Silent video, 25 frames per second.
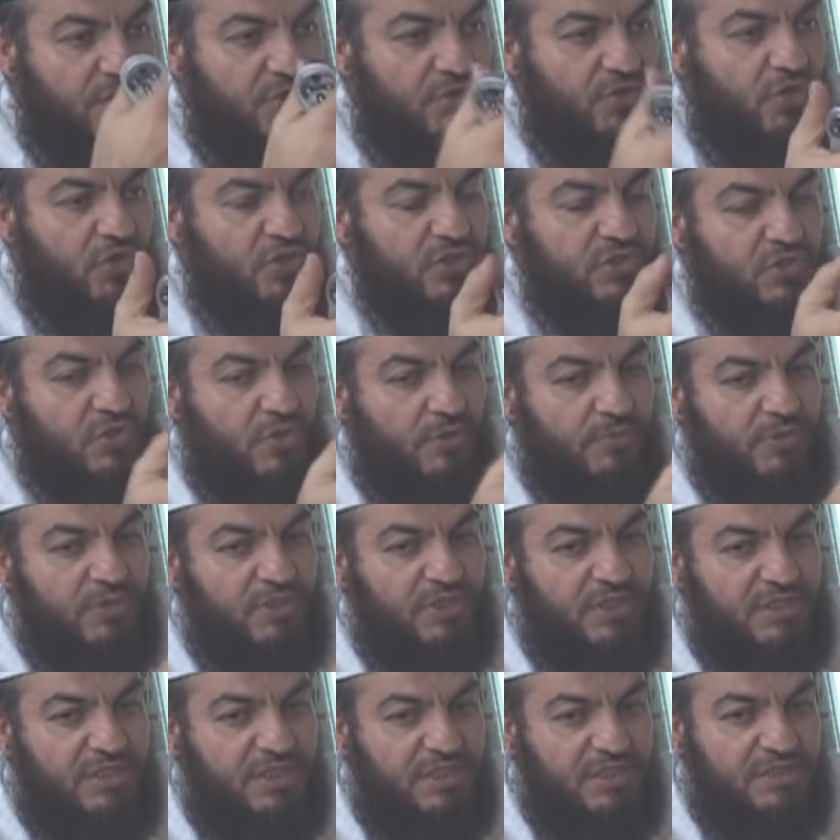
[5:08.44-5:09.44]
Those
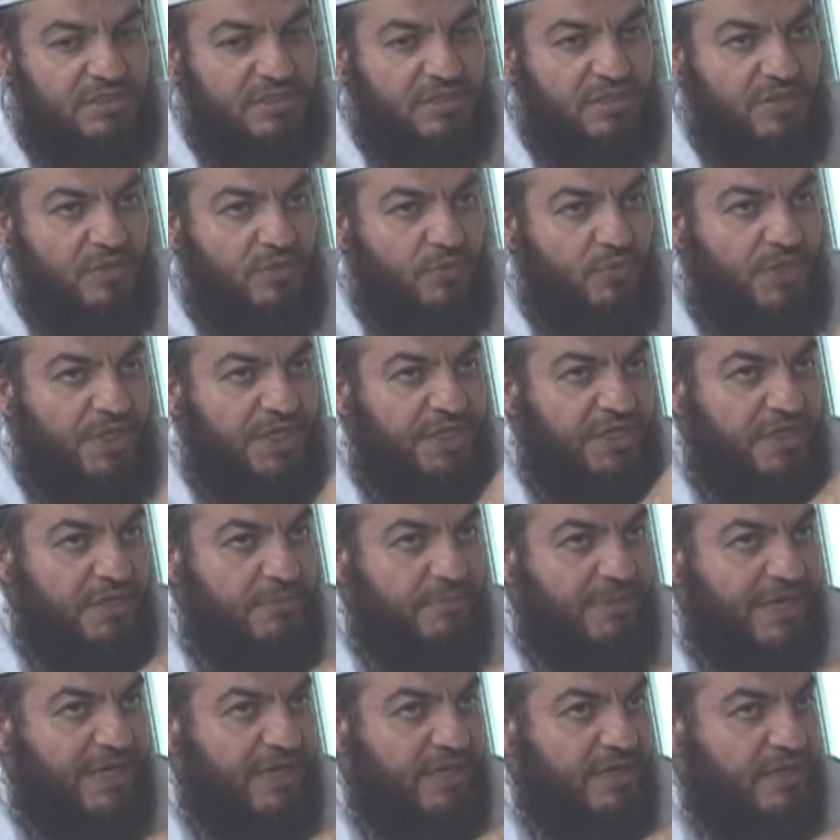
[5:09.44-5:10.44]
commodities where
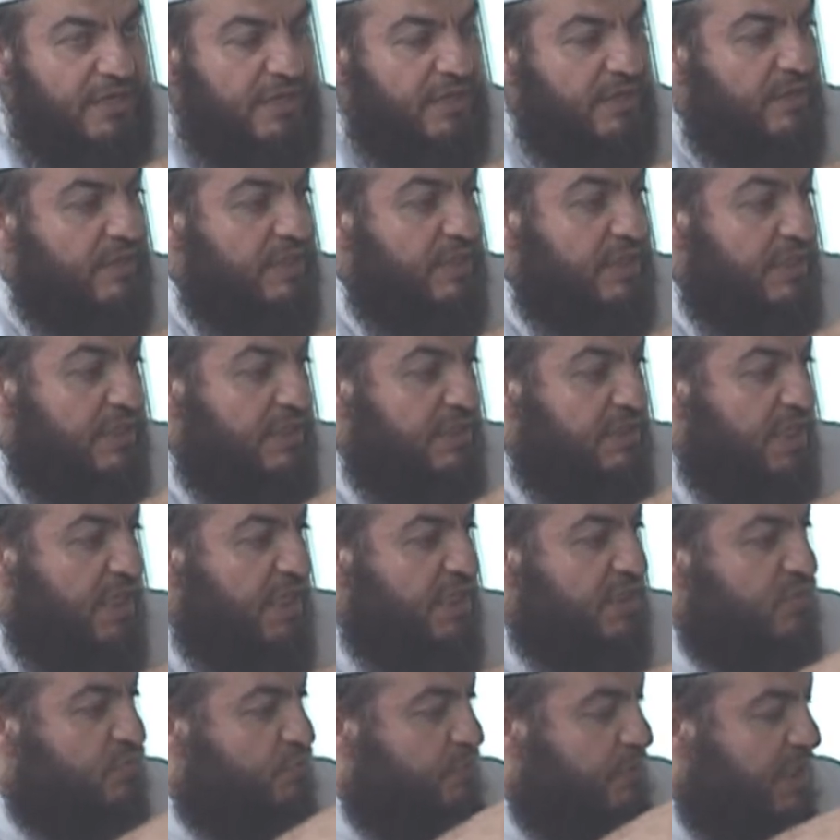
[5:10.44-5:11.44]
riba
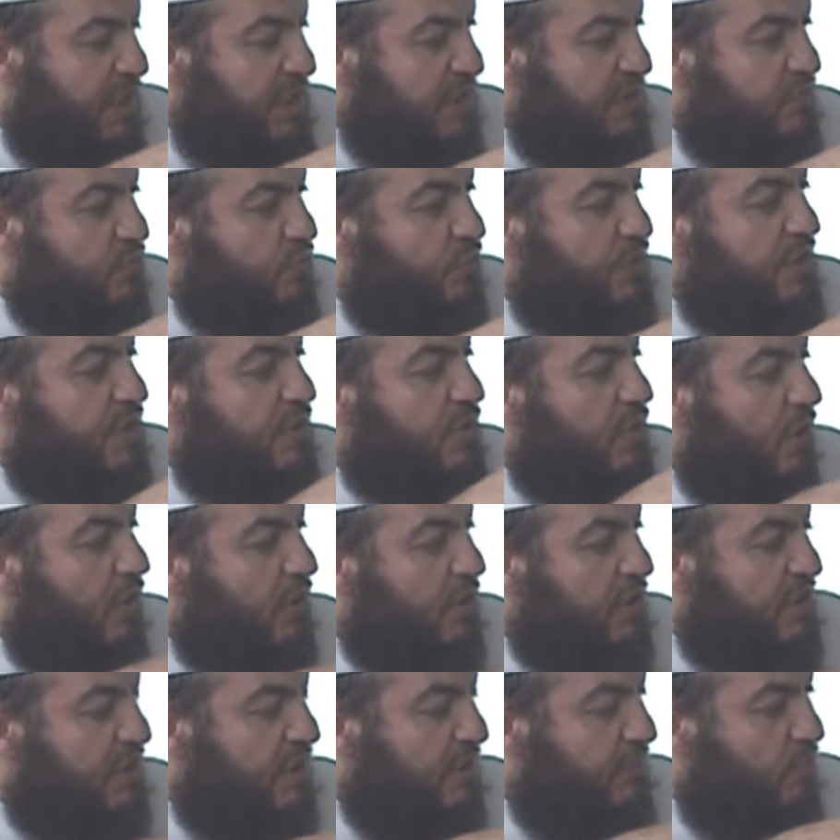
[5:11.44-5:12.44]
takes place, we
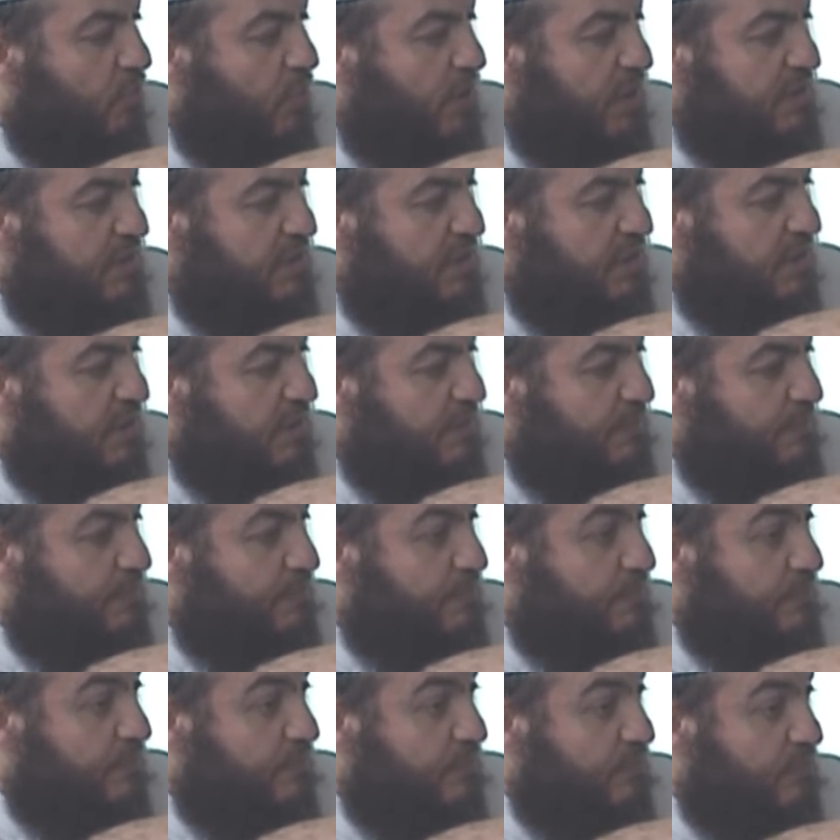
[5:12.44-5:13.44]
call them what?
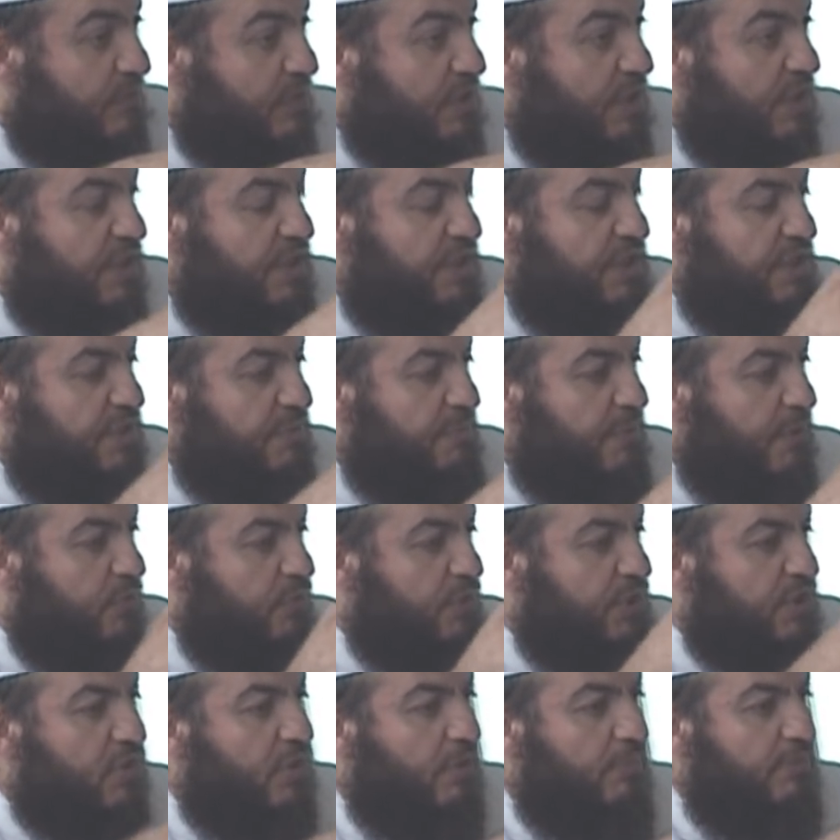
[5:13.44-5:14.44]

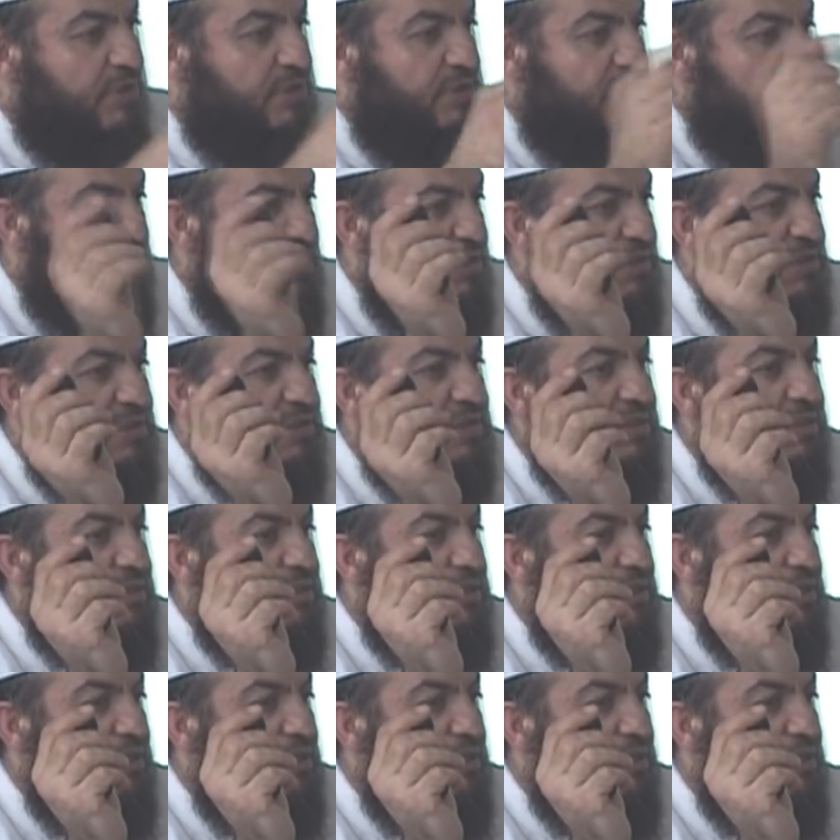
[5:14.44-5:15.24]
Ribawi commodities.